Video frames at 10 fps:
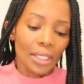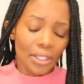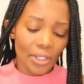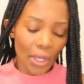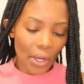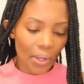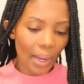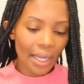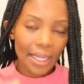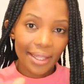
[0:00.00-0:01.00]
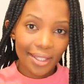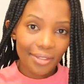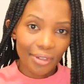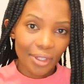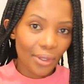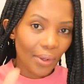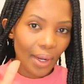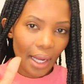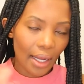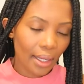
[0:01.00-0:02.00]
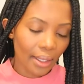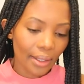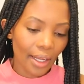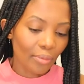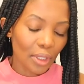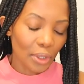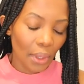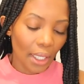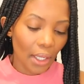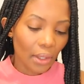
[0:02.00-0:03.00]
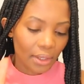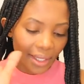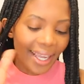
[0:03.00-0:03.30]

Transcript: so in this video i've been talking a lot